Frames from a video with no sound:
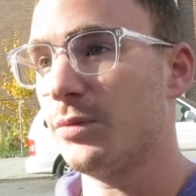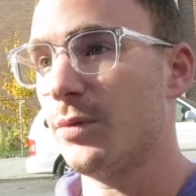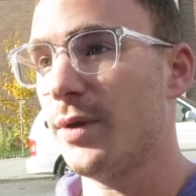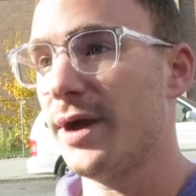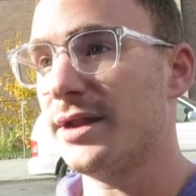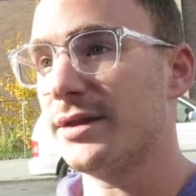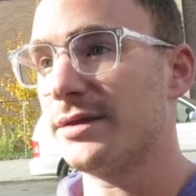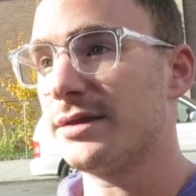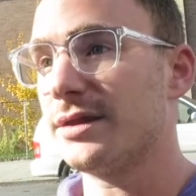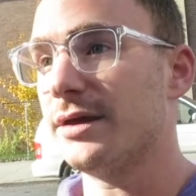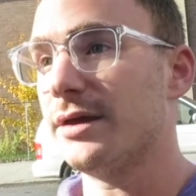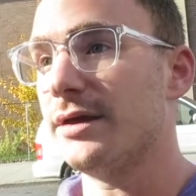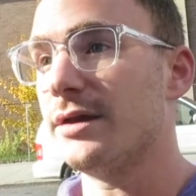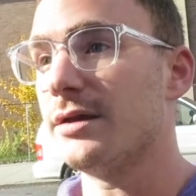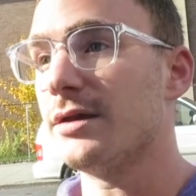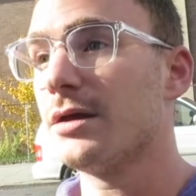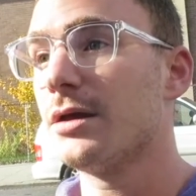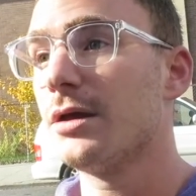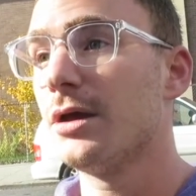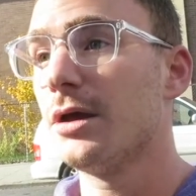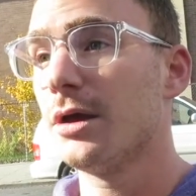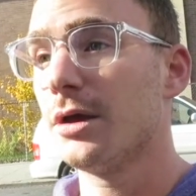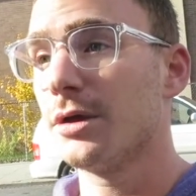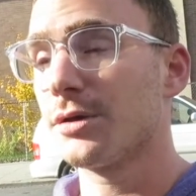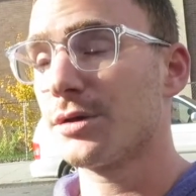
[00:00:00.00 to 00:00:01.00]
went in
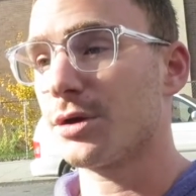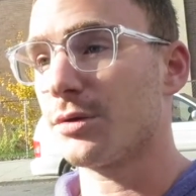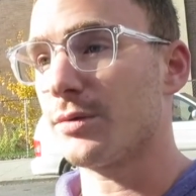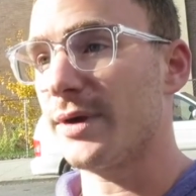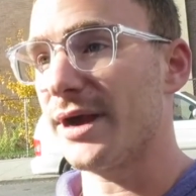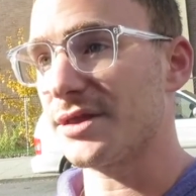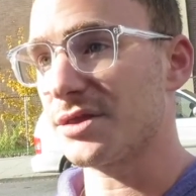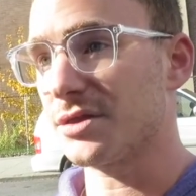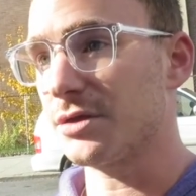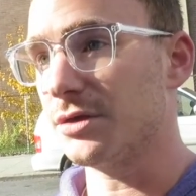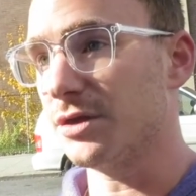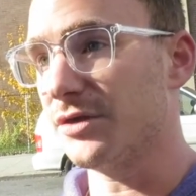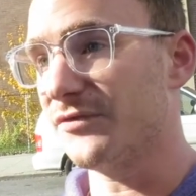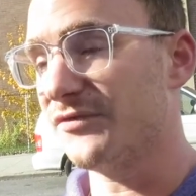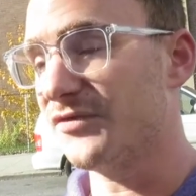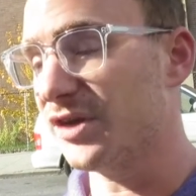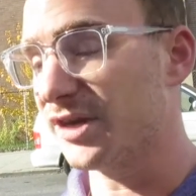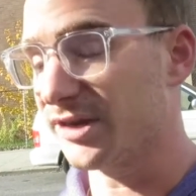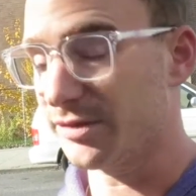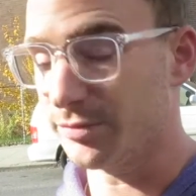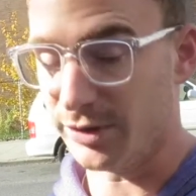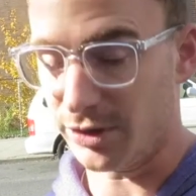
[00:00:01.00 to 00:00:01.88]
to rescue the fish.